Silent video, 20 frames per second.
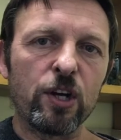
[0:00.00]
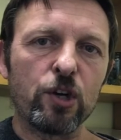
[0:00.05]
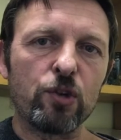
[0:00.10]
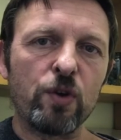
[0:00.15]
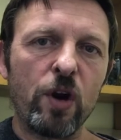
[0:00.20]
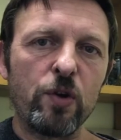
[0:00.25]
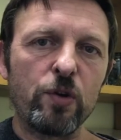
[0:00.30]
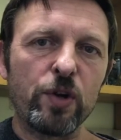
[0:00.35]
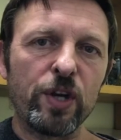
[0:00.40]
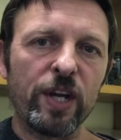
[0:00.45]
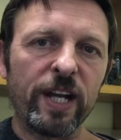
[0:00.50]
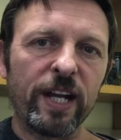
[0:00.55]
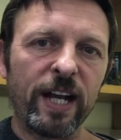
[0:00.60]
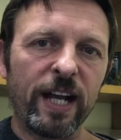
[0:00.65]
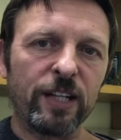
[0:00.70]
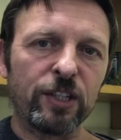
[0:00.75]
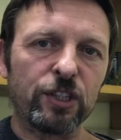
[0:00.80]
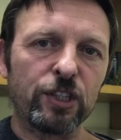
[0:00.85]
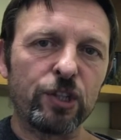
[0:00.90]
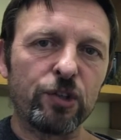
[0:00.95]
croaking
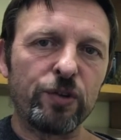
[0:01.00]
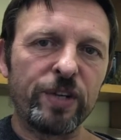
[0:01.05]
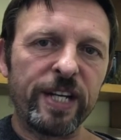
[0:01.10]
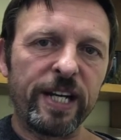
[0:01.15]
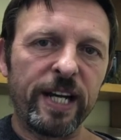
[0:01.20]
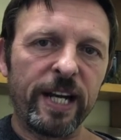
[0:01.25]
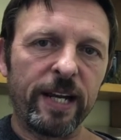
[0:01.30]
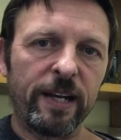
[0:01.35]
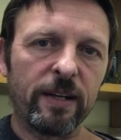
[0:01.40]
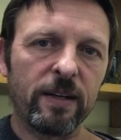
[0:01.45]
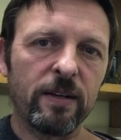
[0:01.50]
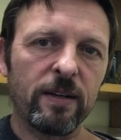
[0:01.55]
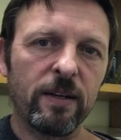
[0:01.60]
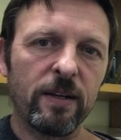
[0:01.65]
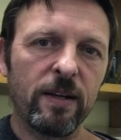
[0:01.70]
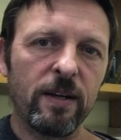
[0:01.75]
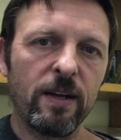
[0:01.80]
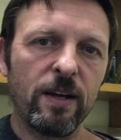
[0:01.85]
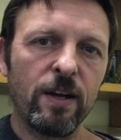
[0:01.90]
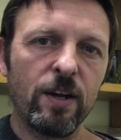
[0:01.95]
and creaking.
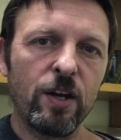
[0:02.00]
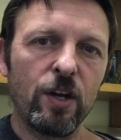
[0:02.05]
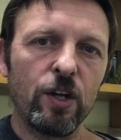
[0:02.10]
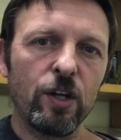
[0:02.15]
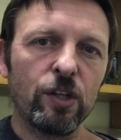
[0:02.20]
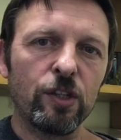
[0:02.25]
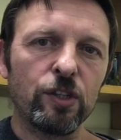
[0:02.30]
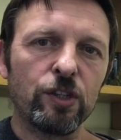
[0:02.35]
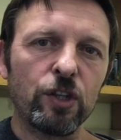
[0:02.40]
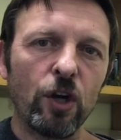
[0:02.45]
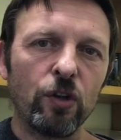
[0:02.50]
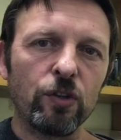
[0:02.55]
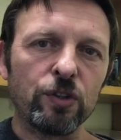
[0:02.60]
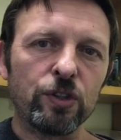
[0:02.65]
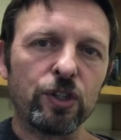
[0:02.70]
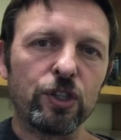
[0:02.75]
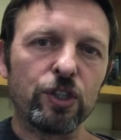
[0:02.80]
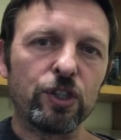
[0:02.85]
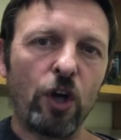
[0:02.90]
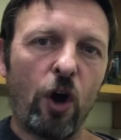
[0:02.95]
John
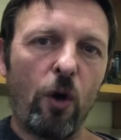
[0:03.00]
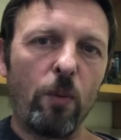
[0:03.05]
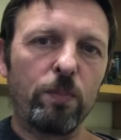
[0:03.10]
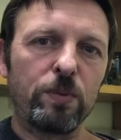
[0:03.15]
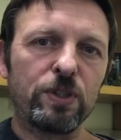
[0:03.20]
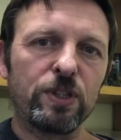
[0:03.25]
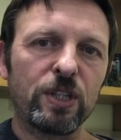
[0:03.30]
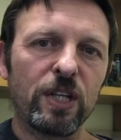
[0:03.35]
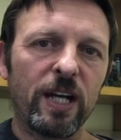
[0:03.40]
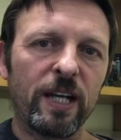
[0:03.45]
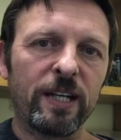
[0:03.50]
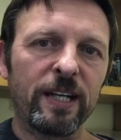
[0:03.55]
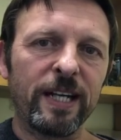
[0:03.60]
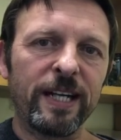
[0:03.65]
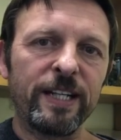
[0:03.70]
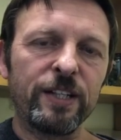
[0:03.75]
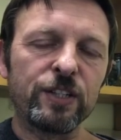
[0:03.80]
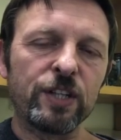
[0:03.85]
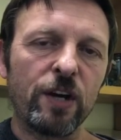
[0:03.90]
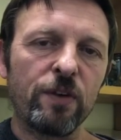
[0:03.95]
stopped and
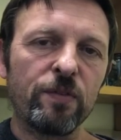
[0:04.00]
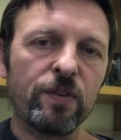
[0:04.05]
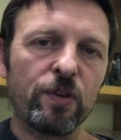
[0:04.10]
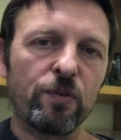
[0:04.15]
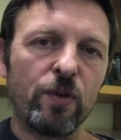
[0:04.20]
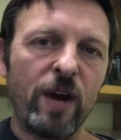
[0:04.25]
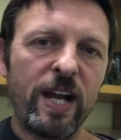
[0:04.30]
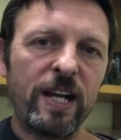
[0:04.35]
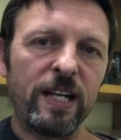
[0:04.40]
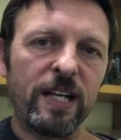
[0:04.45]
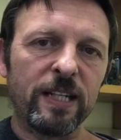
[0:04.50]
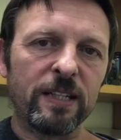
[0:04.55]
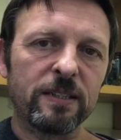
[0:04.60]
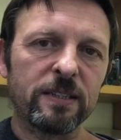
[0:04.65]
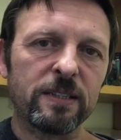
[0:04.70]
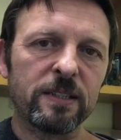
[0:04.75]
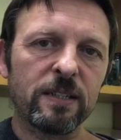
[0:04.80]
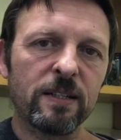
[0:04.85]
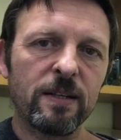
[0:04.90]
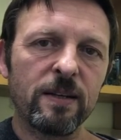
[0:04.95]
leaned over the
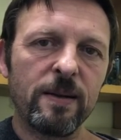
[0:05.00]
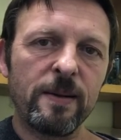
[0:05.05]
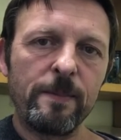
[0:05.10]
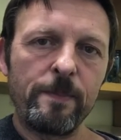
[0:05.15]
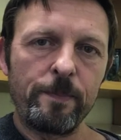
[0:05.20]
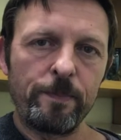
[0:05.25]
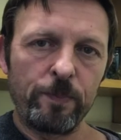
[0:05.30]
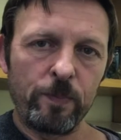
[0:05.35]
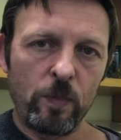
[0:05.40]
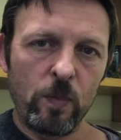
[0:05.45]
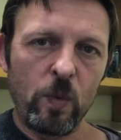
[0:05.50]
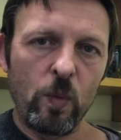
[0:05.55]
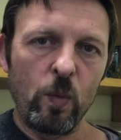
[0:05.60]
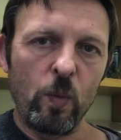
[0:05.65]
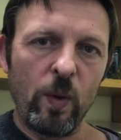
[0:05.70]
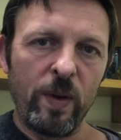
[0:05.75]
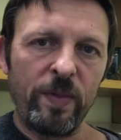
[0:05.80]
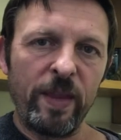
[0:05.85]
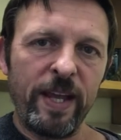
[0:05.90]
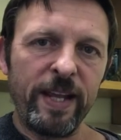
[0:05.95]
railings.
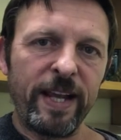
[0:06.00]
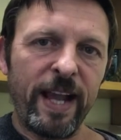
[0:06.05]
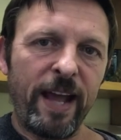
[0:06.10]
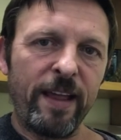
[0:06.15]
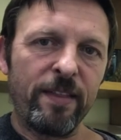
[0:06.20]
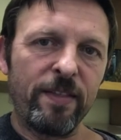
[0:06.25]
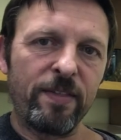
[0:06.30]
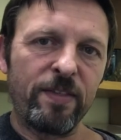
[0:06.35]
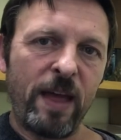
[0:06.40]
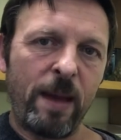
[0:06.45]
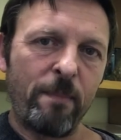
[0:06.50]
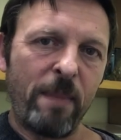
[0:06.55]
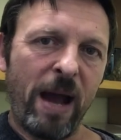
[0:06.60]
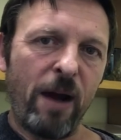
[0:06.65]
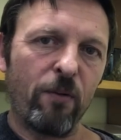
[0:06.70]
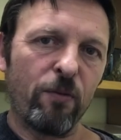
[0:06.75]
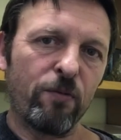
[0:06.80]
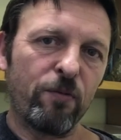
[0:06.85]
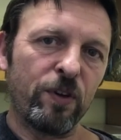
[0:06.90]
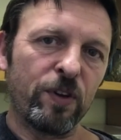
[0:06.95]
When they get them
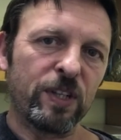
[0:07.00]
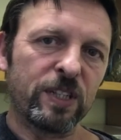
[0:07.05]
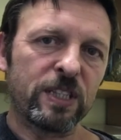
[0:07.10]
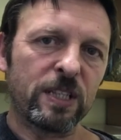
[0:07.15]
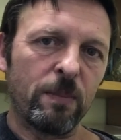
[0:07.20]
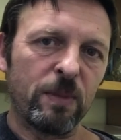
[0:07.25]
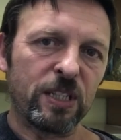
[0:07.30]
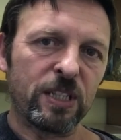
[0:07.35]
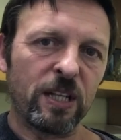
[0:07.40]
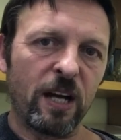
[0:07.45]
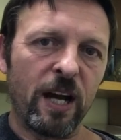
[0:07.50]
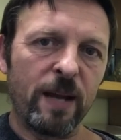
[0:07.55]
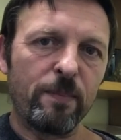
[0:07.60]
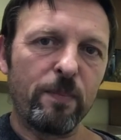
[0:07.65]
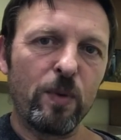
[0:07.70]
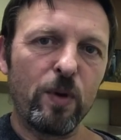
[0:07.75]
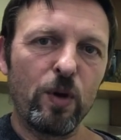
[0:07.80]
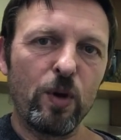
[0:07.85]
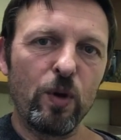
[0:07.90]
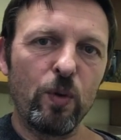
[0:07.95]
out for the
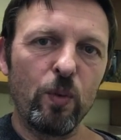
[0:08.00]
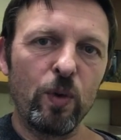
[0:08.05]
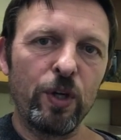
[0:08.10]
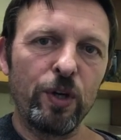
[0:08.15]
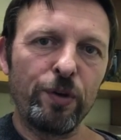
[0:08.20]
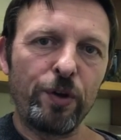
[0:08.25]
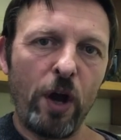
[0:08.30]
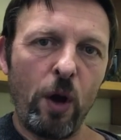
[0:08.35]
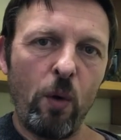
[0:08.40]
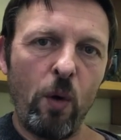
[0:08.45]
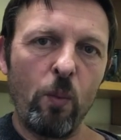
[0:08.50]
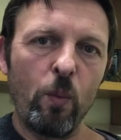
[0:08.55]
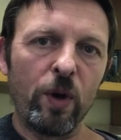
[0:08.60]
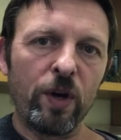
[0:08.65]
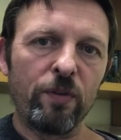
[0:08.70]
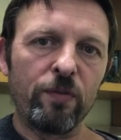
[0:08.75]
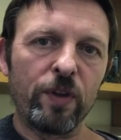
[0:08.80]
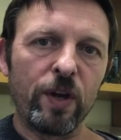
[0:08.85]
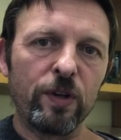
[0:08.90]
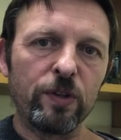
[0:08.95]
summertime, will you go on
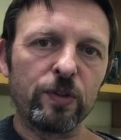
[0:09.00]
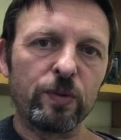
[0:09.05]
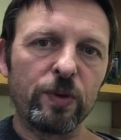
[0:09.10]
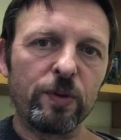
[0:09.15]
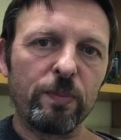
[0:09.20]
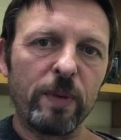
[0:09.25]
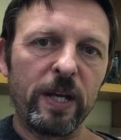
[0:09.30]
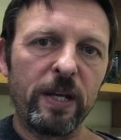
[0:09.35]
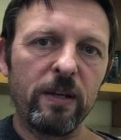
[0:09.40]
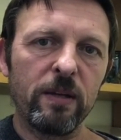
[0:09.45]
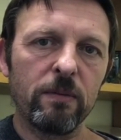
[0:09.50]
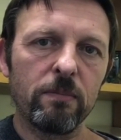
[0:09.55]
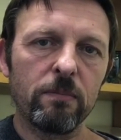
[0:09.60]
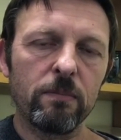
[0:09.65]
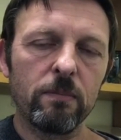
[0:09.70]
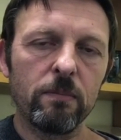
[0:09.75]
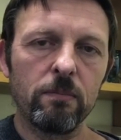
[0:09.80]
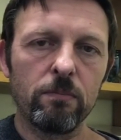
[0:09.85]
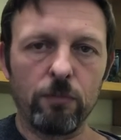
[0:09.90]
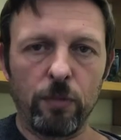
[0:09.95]
one of those with me,
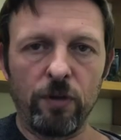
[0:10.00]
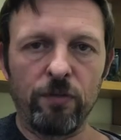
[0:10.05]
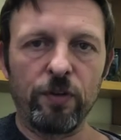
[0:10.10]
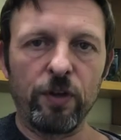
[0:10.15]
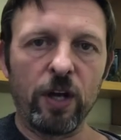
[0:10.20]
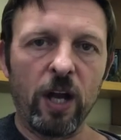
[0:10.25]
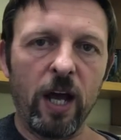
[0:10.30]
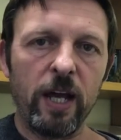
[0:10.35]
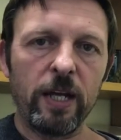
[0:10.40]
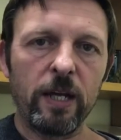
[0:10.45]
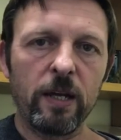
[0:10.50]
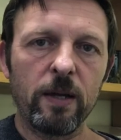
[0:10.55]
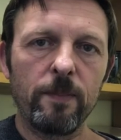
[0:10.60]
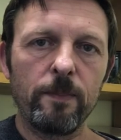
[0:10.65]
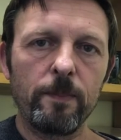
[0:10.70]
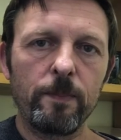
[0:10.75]
if you like?